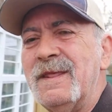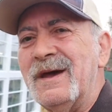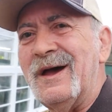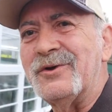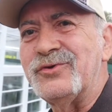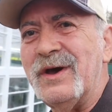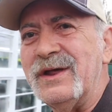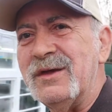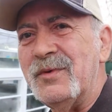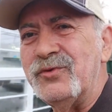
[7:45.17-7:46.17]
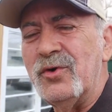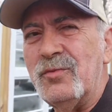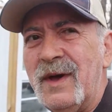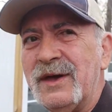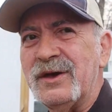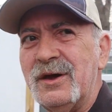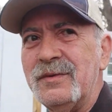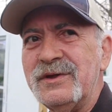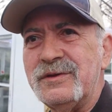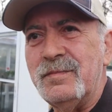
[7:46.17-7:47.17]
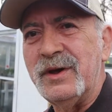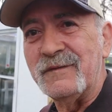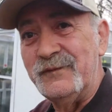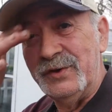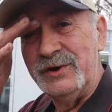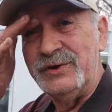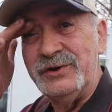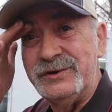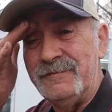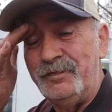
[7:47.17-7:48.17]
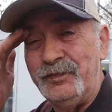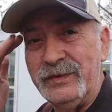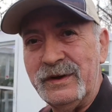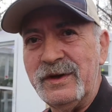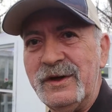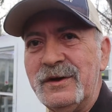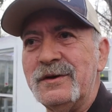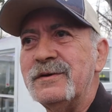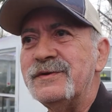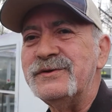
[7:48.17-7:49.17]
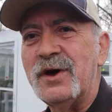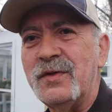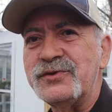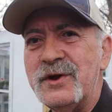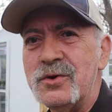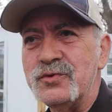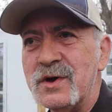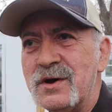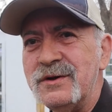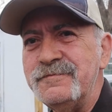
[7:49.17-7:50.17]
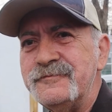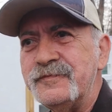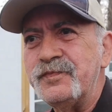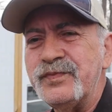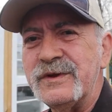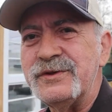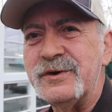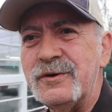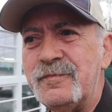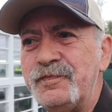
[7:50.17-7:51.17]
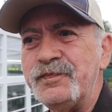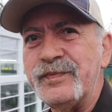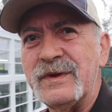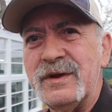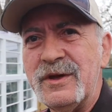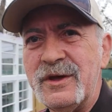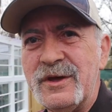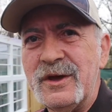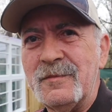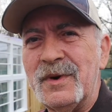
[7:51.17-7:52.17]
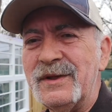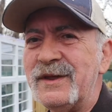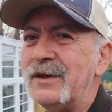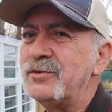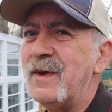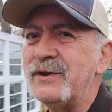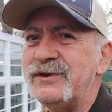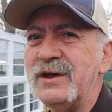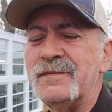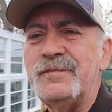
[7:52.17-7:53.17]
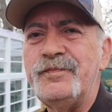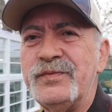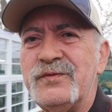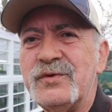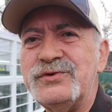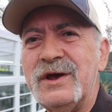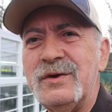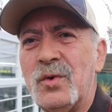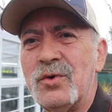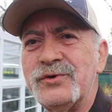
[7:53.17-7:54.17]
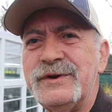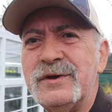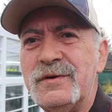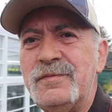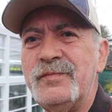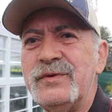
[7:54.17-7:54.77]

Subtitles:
I'll try to get my drone back up, get some better footages since all the snow's gone. So, but that's my tip for the Shed Wars deal.